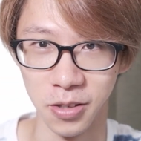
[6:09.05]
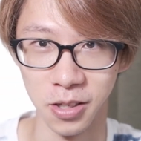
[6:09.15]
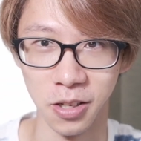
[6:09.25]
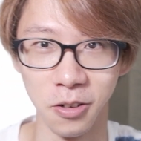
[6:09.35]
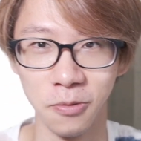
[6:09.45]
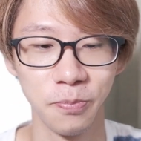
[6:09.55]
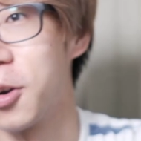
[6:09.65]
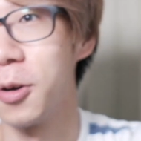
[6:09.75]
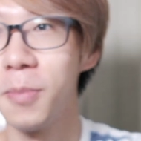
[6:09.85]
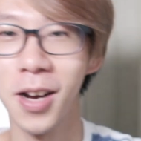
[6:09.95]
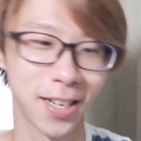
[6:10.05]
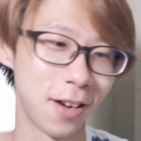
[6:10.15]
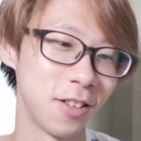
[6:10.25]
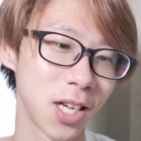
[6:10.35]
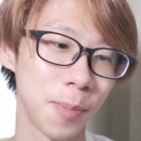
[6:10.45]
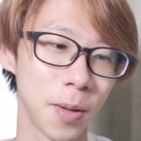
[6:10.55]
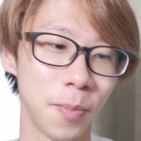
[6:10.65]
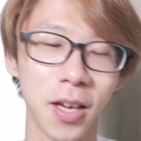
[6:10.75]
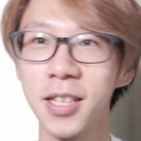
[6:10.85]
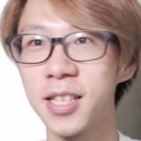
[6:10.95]
So going back on topic,
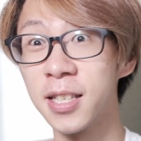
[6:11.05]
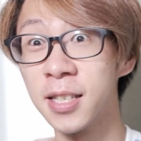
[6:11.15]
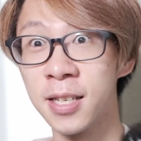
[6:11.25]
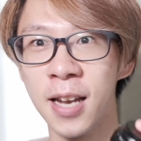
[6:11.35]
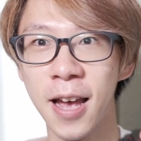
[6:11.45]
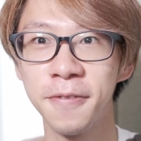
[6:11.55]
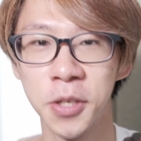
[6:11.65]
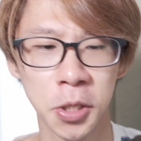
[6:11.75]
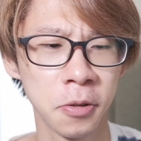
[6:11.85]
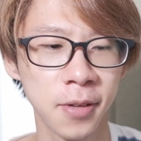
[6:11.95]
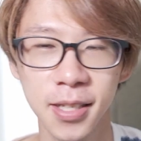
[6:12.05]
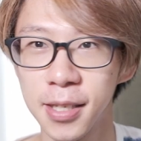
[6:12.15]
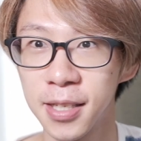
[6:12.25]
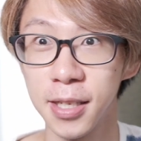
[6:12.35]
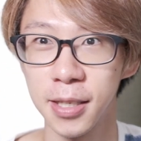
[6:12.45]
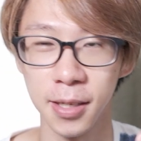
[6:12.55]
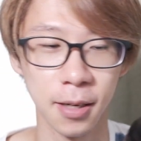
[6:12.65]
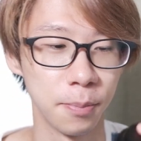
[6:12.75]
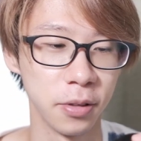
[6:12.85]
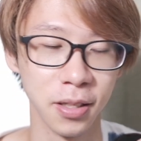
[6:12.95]
because this is an f2 lens, this is
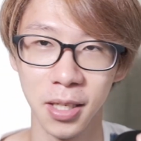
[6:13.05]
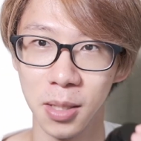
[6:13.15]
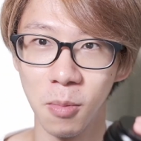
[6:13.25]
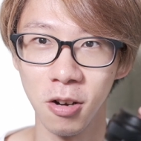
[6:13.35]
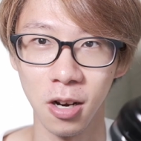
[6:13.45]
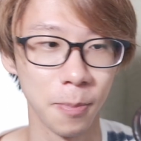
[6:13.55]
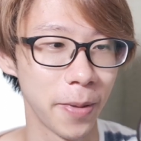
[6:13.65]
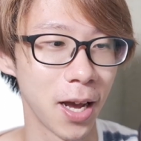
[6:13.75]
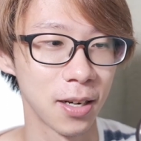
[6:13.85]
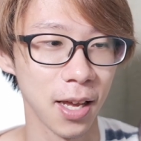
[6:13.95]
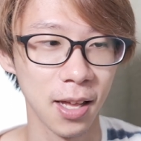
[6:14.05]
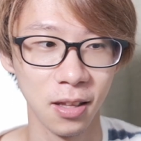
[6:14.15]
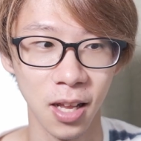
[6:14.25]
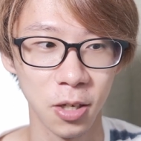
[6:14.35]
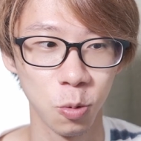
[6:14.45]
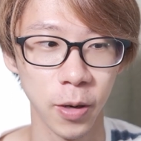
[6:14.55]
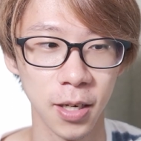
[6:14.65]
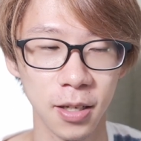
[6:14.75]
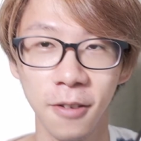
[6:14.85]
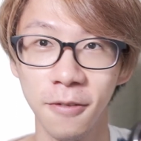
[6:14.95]
completely small, compact, and lightweight.